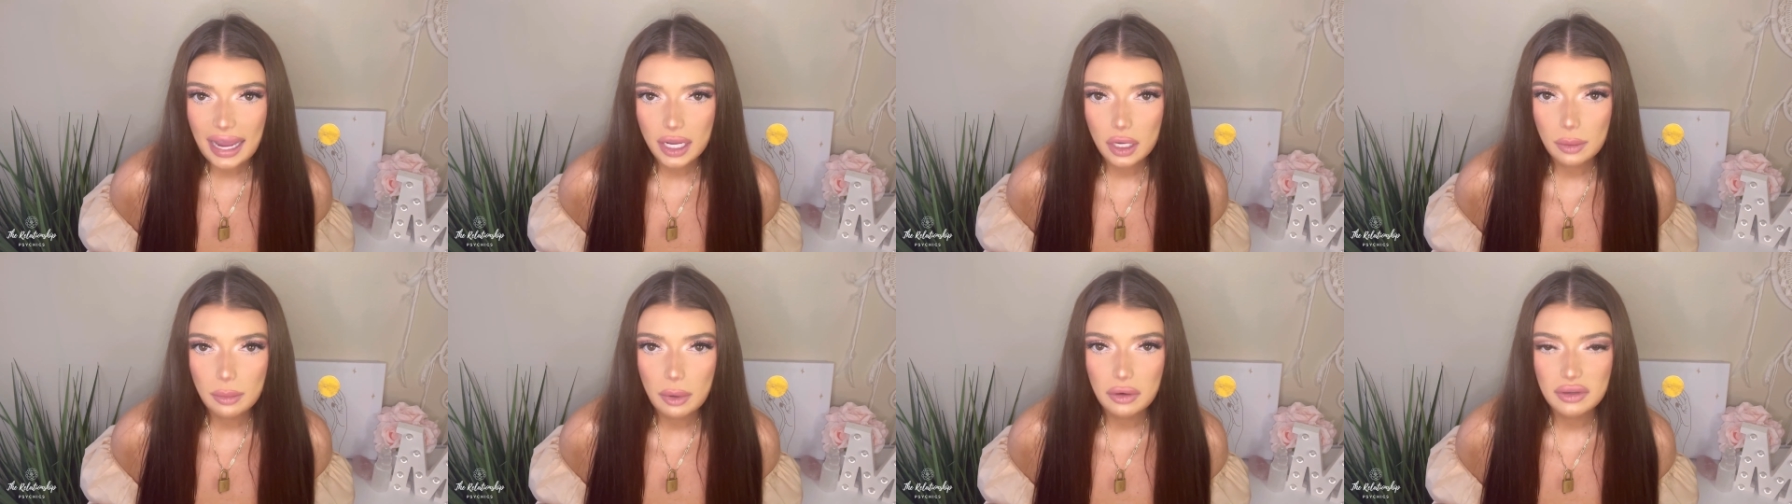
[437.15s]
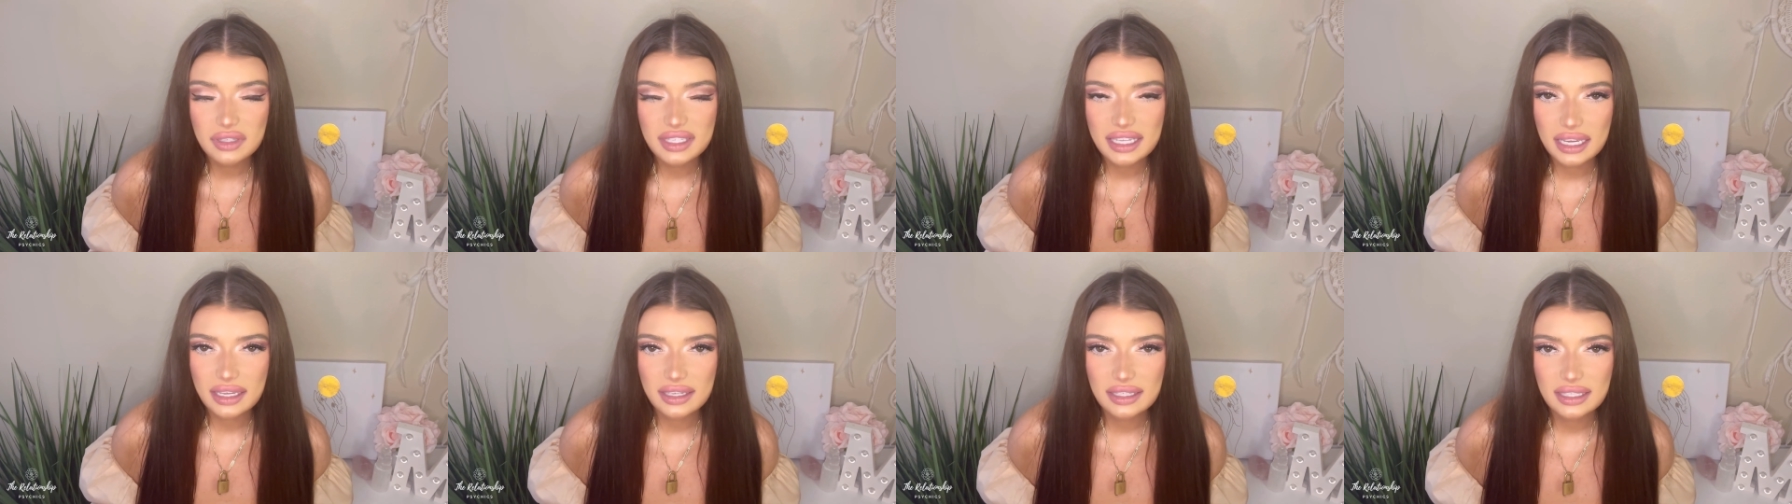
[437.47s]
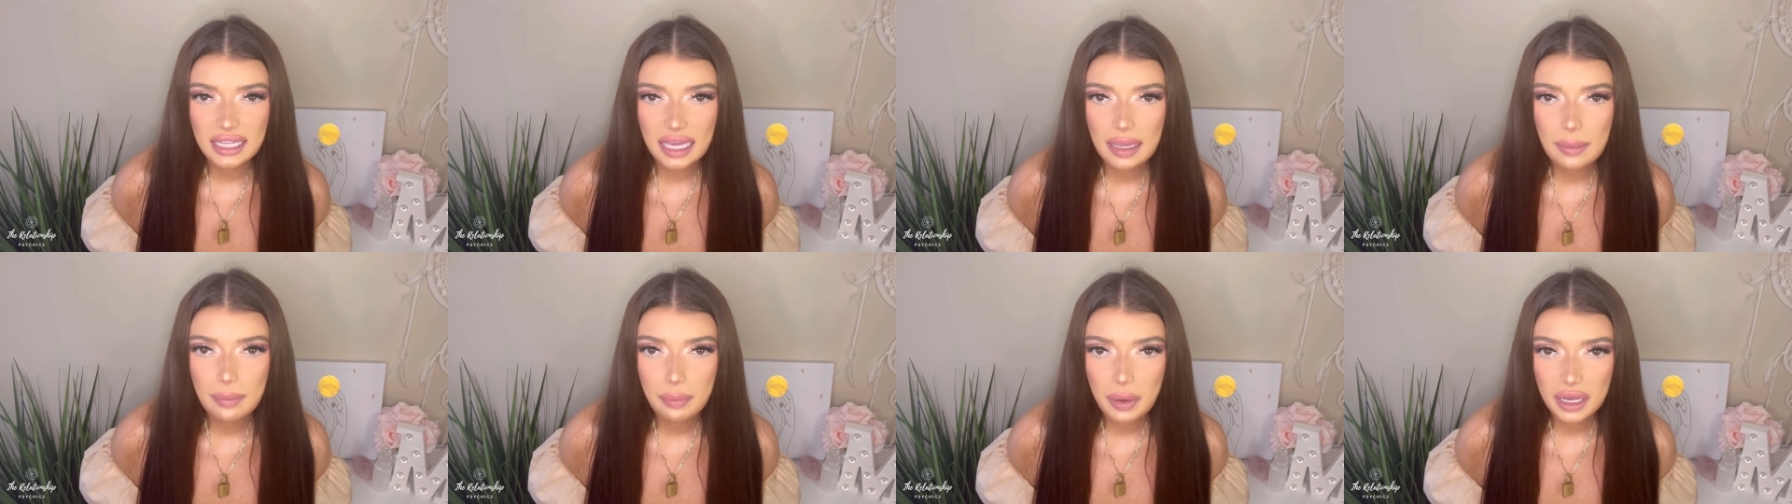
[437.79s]
almost like a
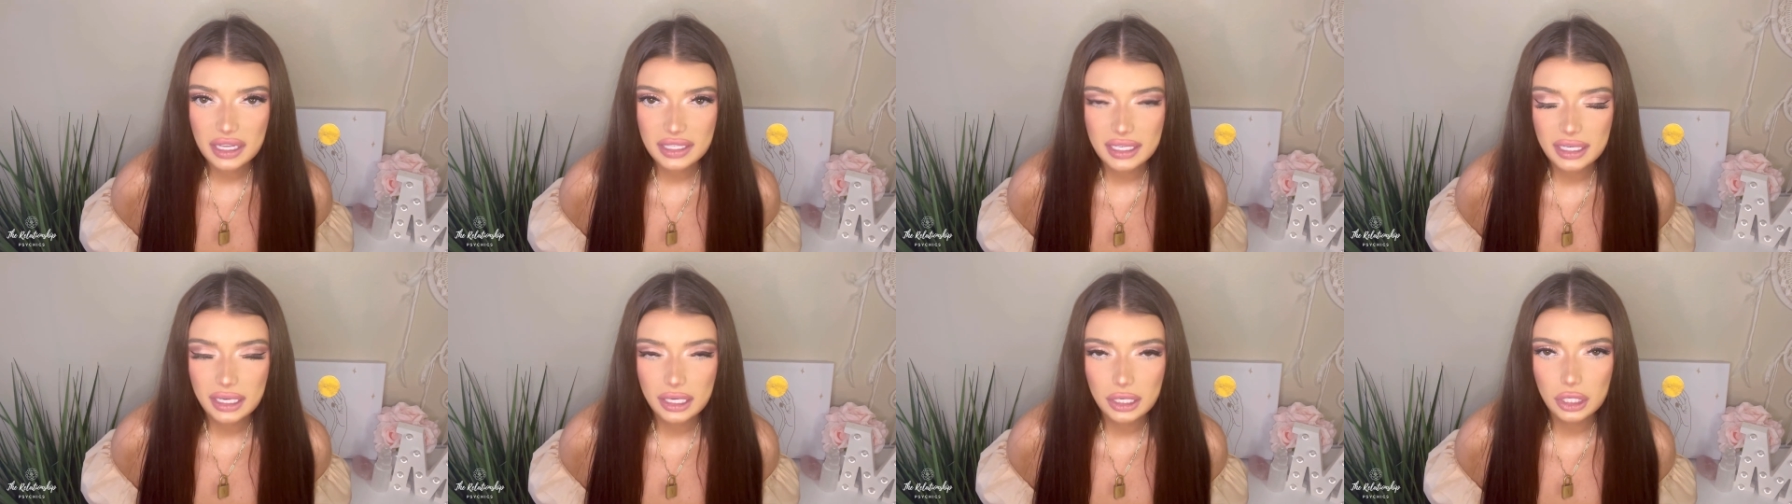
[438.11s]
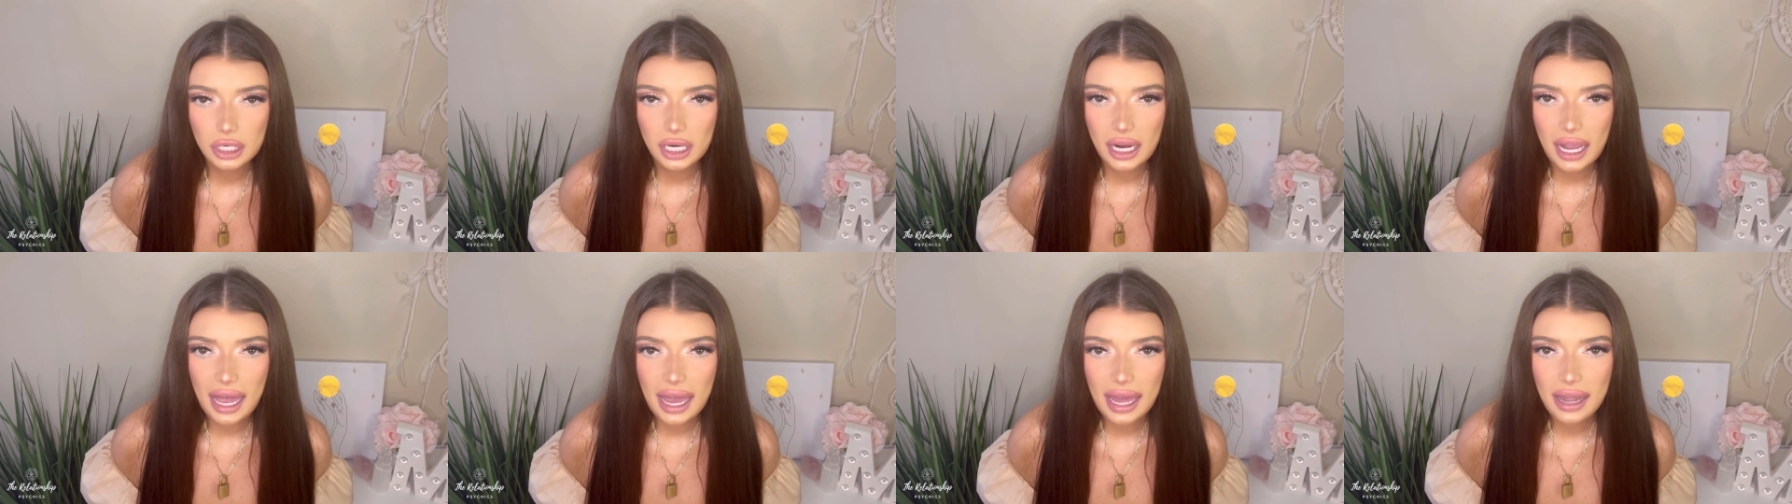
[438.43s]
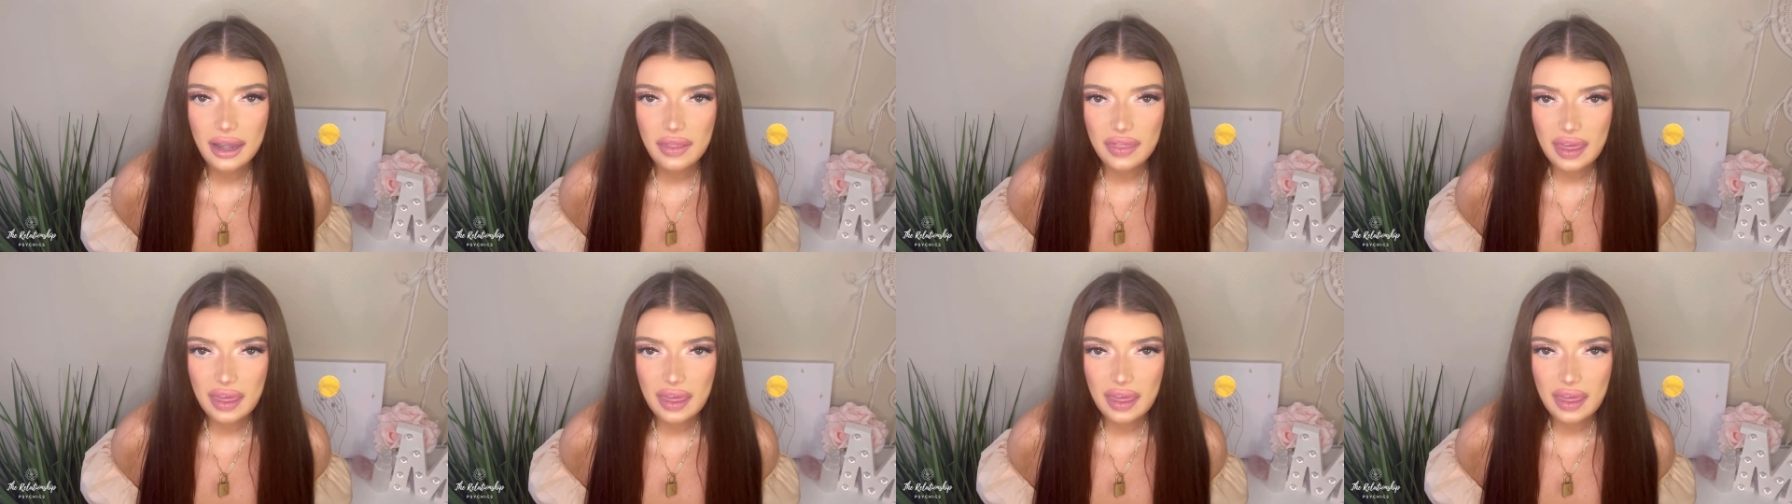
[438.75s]
slight buzzing in your head.